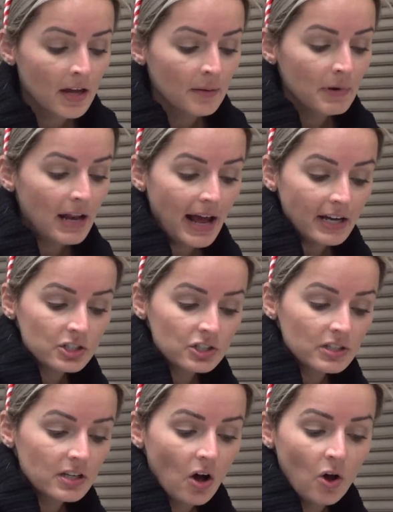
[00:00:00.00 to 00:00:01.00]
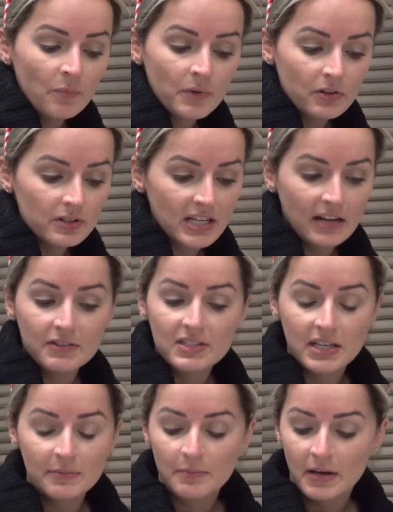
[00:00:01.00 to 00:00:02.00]
but actually all milks have the
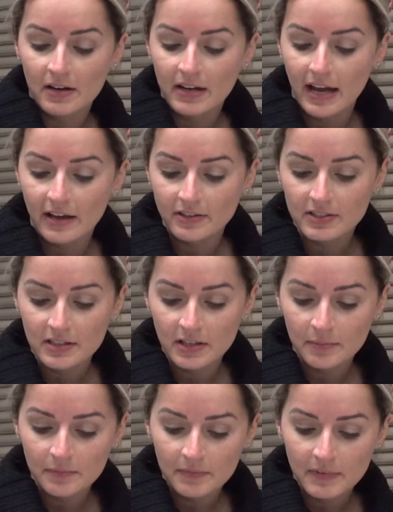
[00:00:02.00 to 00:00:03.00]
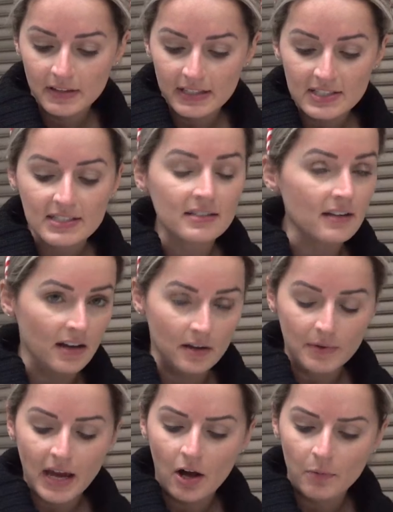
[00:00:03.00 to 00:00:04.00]
same amount of calcium, at least
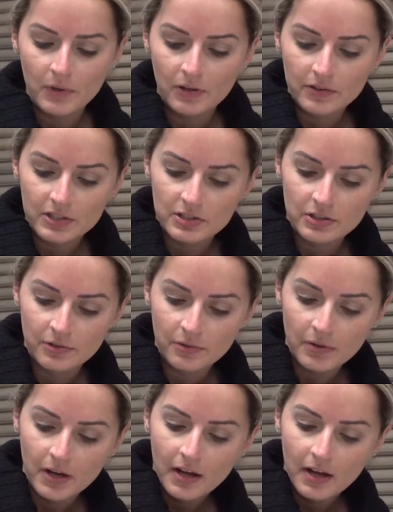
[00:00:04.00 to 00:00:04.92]
cow milks do.